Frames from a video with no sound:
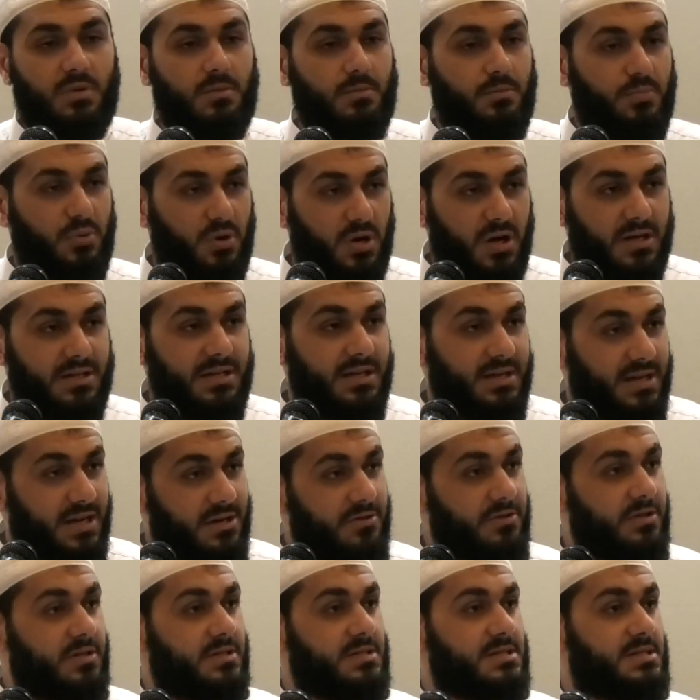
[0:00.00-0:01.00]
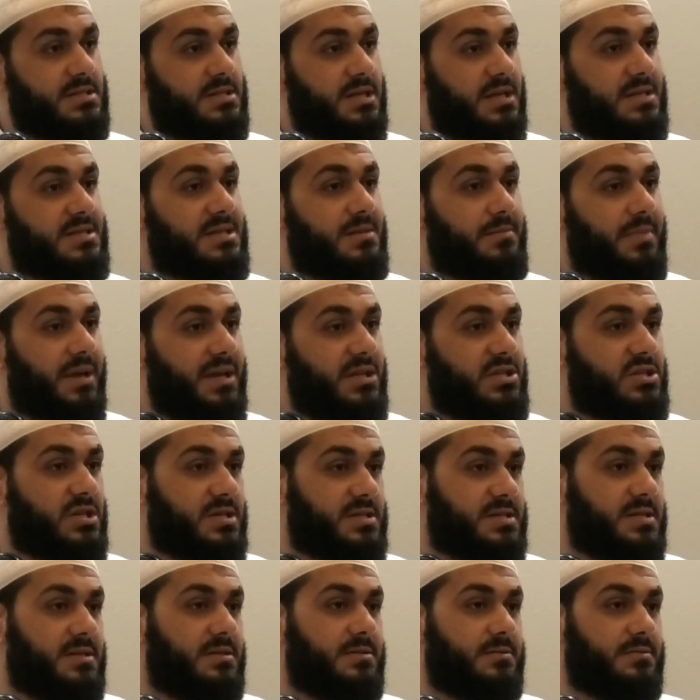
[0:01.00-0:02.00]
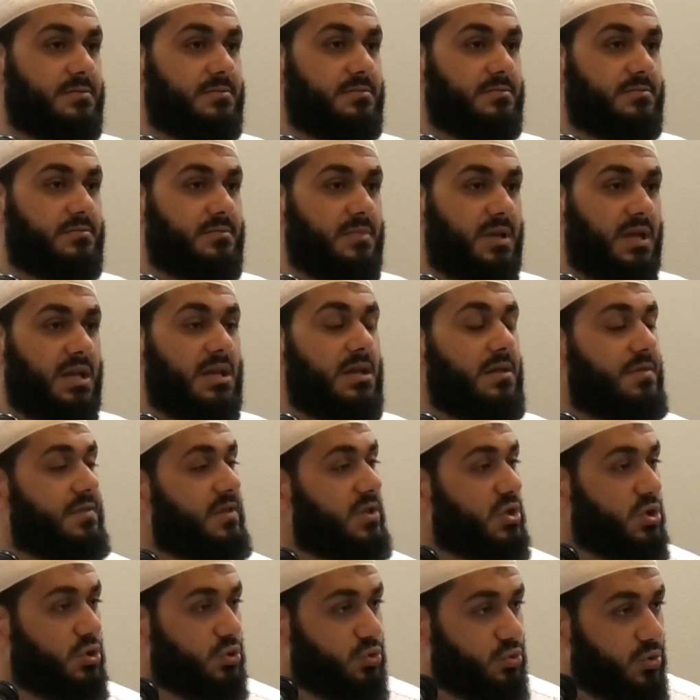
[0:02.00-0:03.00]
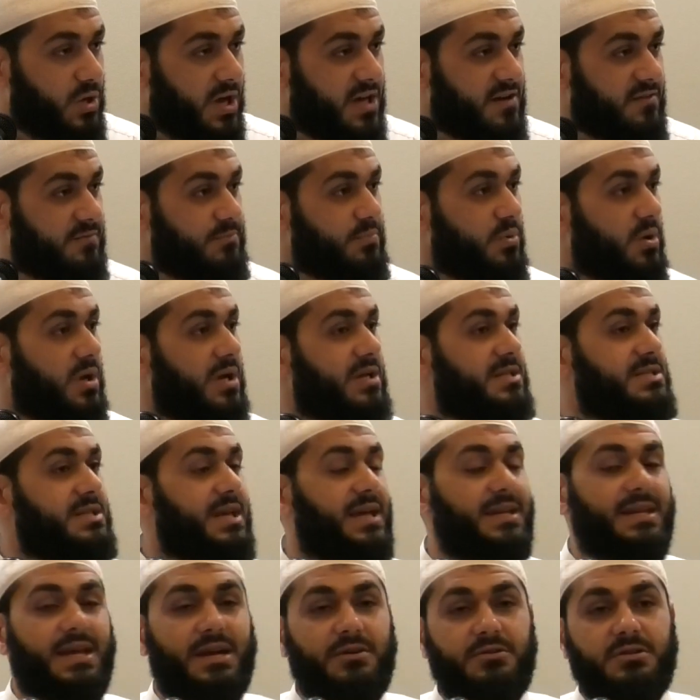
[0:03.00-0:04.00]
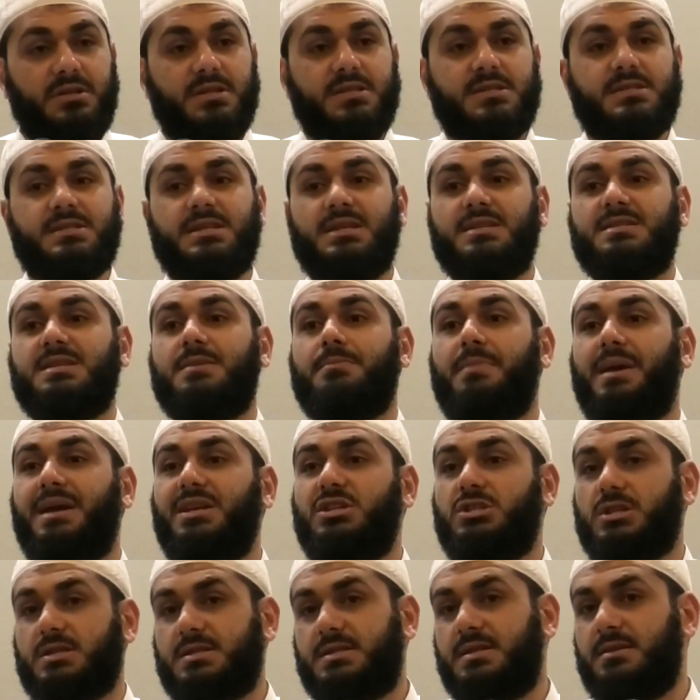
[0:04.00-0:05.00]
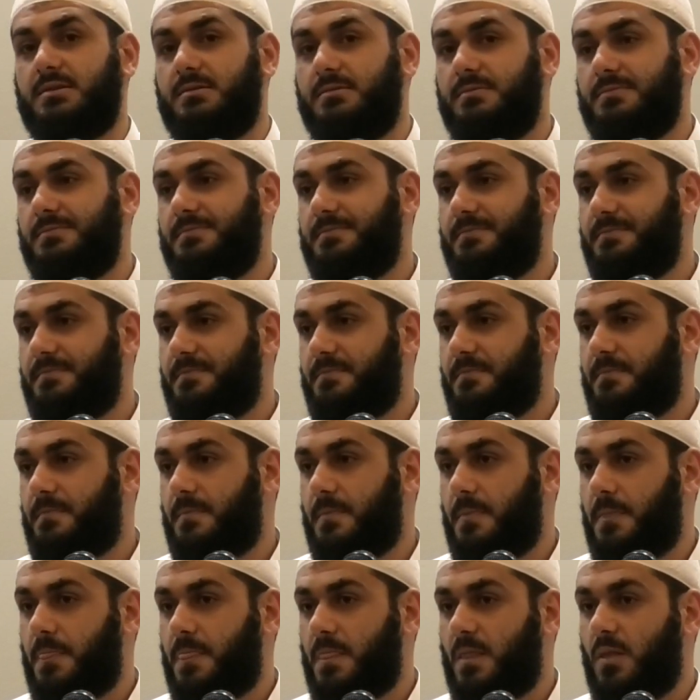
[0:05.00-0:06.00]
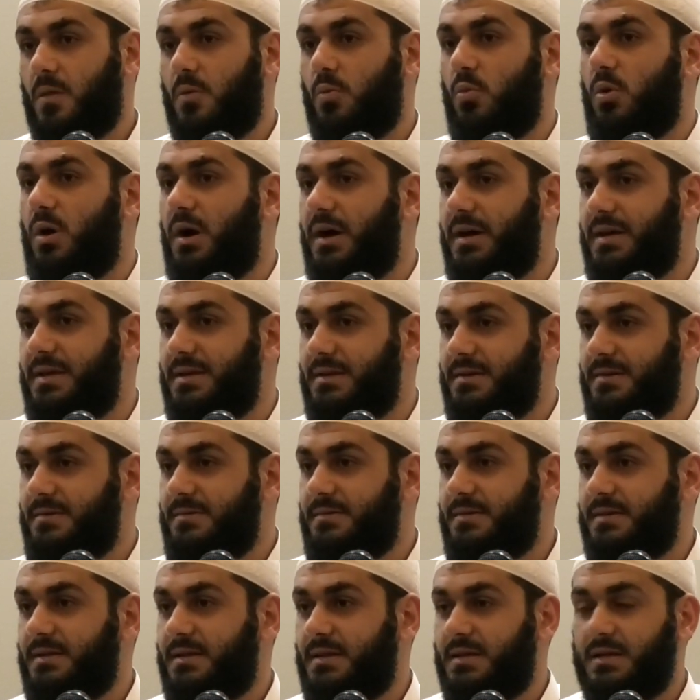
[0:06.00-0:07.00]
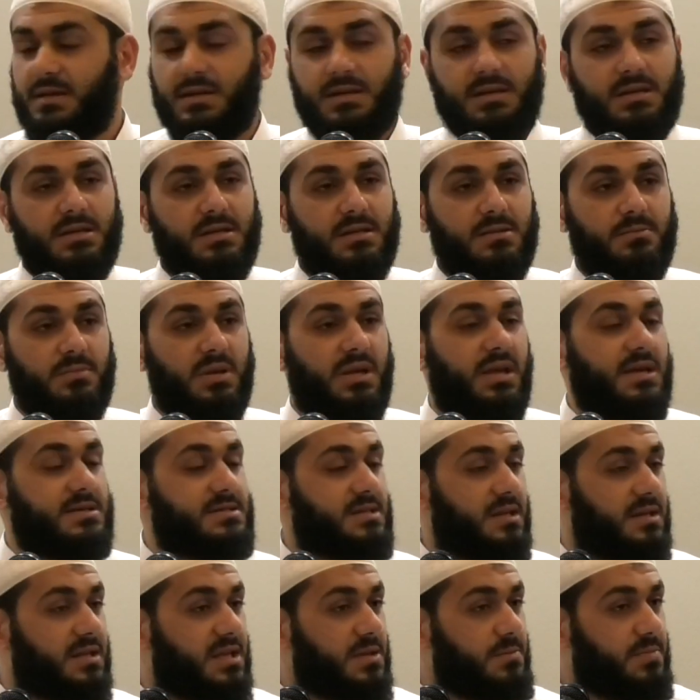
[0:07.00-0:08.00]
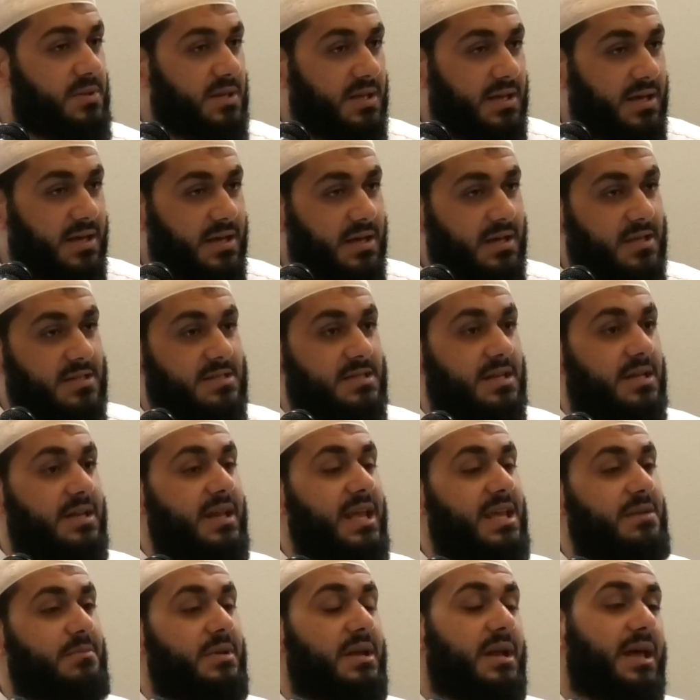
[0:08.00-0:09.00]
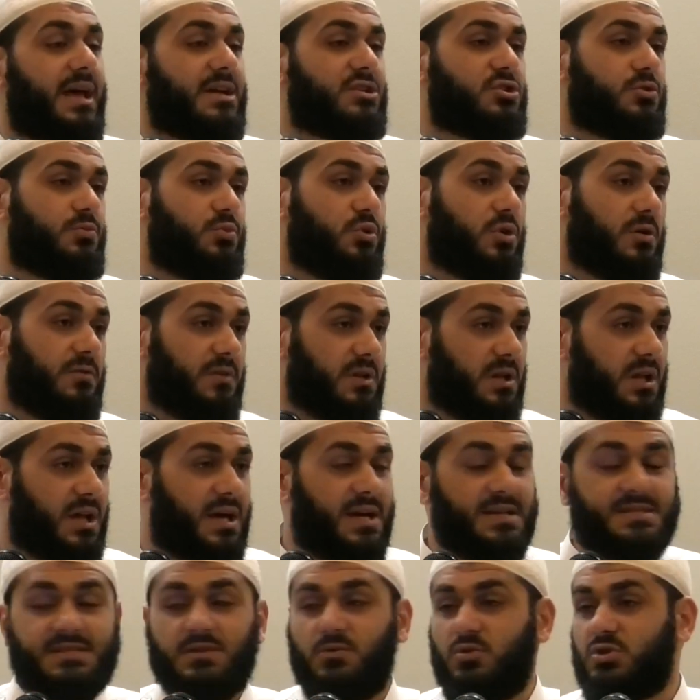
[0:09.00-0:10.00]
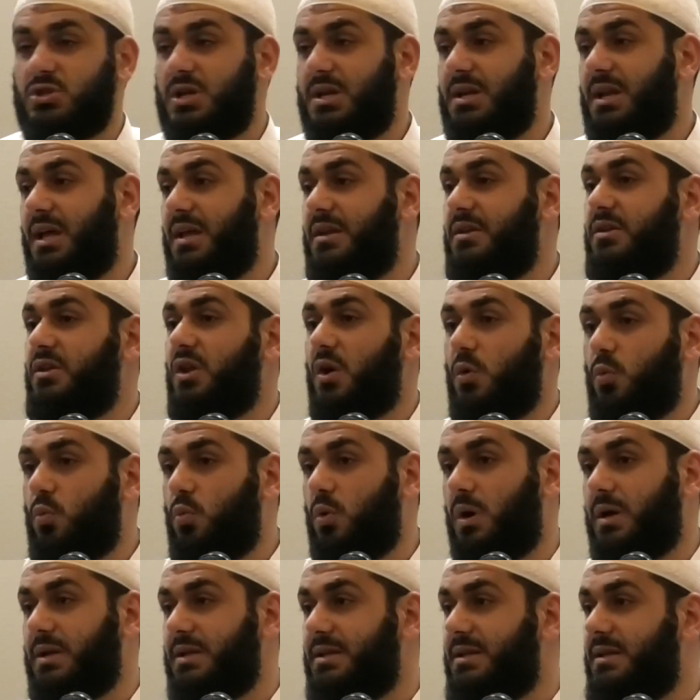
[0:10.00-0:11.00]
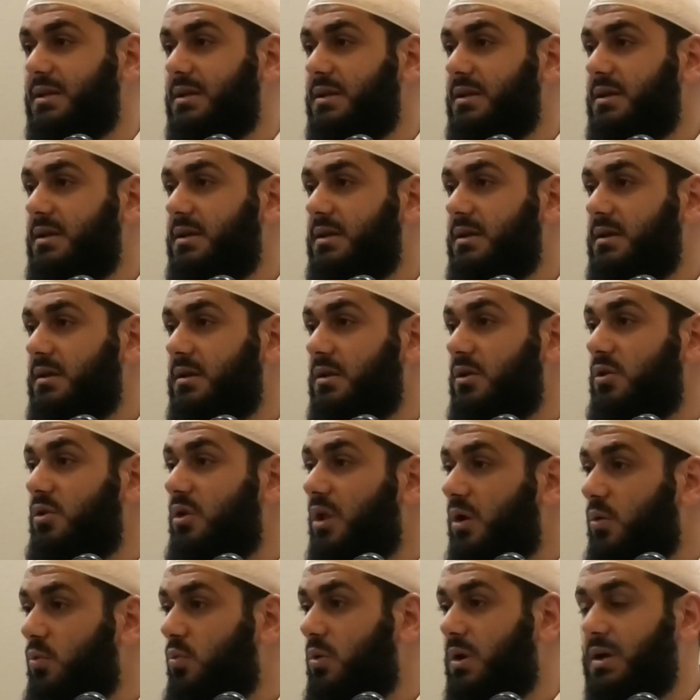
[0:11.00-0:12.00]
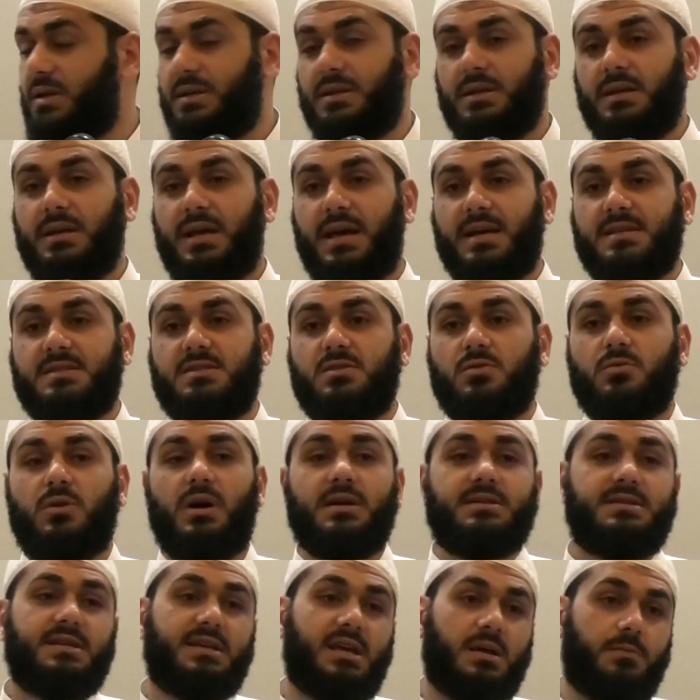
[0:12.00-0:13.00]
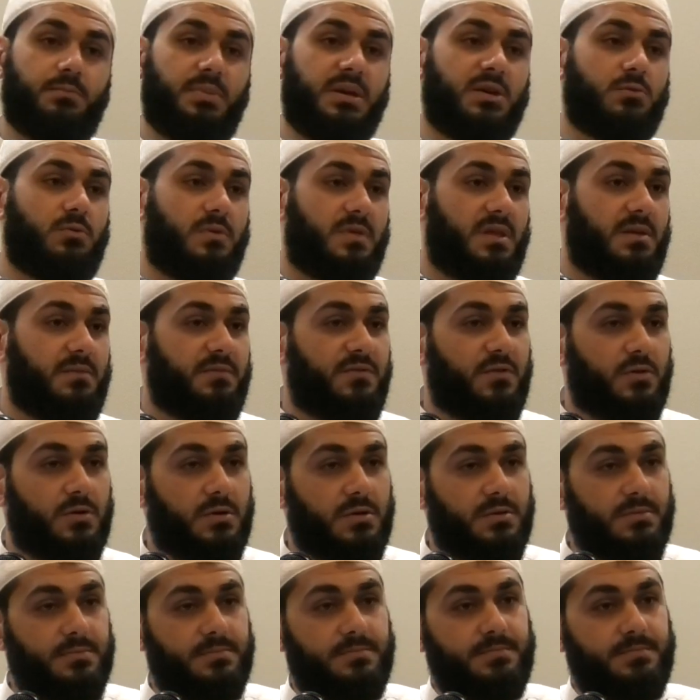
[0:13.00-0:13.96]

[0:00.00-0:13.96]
Pride and arrogance is a major sin. Anything you do out of pride and arrogance is a major sin. Why? Because Al-Kibriya is a name and attribute of Allah Azza wa Jal, and no one has the right to compete with Him for it.